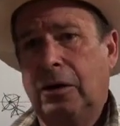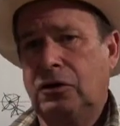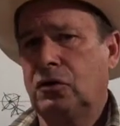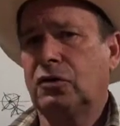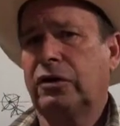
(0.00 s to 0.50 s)

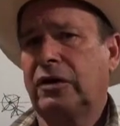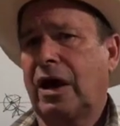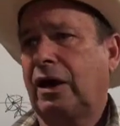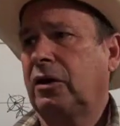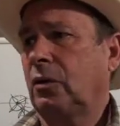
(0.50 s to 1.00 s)
Usually the
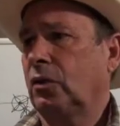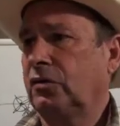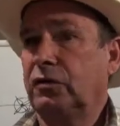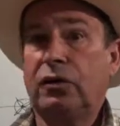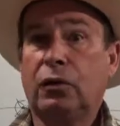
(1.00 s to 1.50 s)
hiking
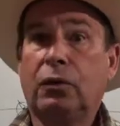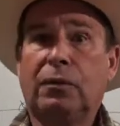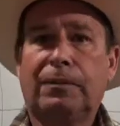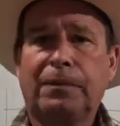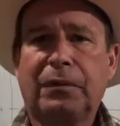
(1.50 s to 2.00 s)
ones do.
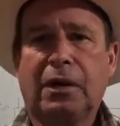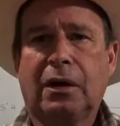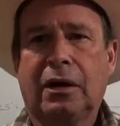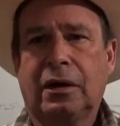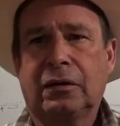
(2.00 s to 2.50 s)

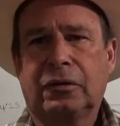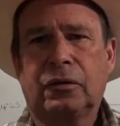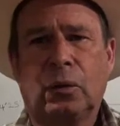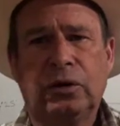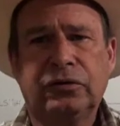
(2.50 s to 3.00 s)

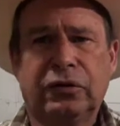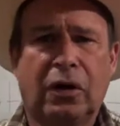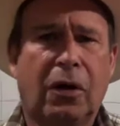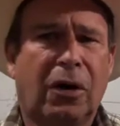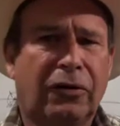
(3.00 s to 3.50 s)
Ones in the
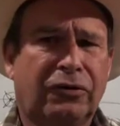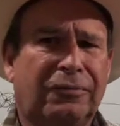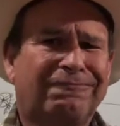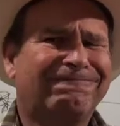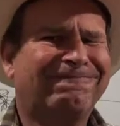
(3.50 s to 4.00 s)
cars,
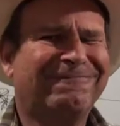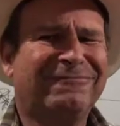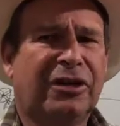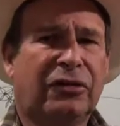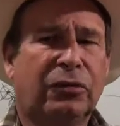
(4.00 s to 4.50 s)

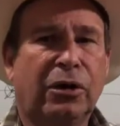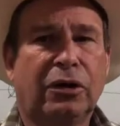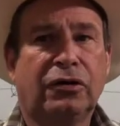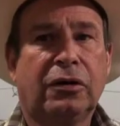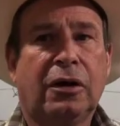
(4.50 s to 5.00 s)
not so
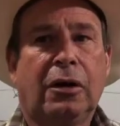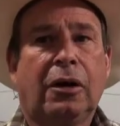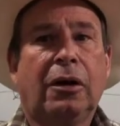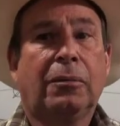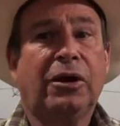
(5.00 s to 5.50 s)
much.
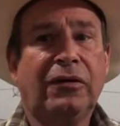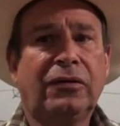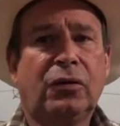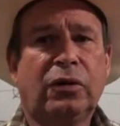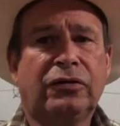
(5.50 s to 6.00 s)
But
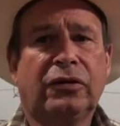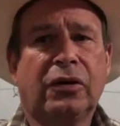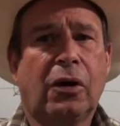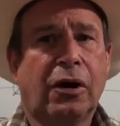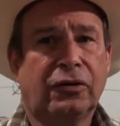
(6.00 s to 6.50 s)
even the ones in the
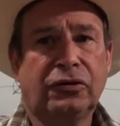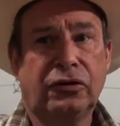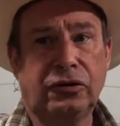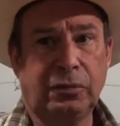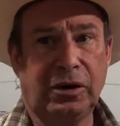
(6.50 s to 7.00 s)
cars, you
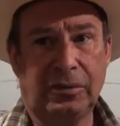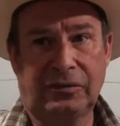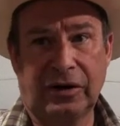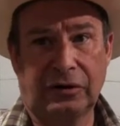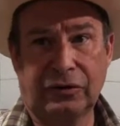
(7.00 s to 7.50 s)
should be able to
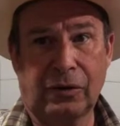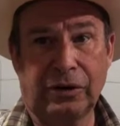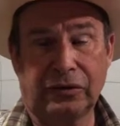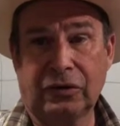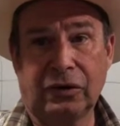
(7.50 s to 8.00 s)
find a
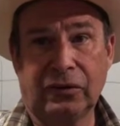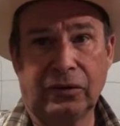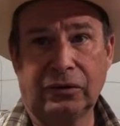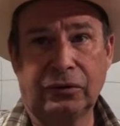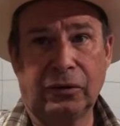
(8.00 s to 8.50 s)
screen that's going to give you
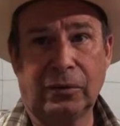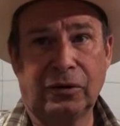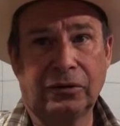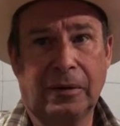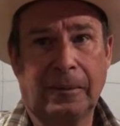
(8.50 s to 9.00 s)
those two numbers.